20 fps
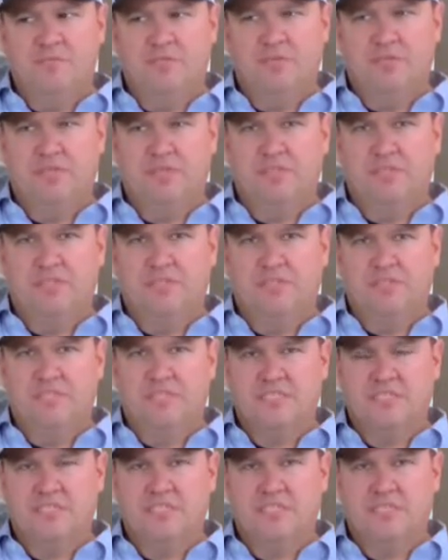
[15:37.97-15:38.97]
because
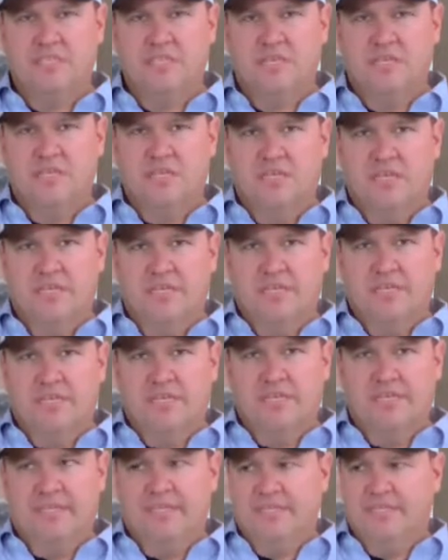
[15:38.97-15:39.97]

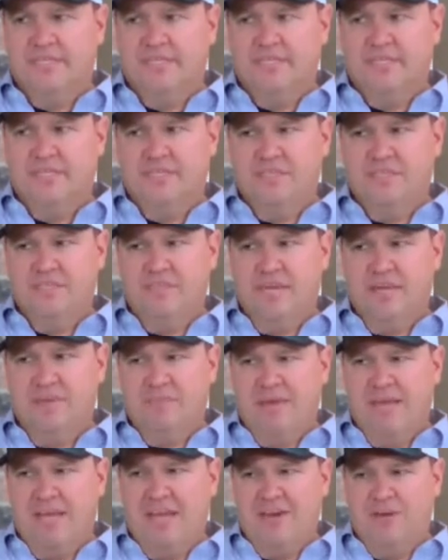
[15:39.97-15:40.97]
it's not a
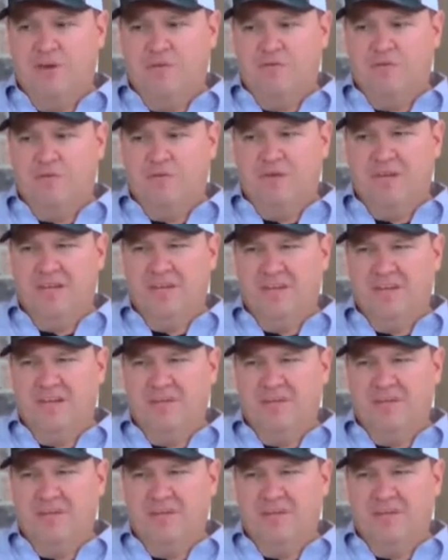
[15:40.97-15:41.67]
man over, right?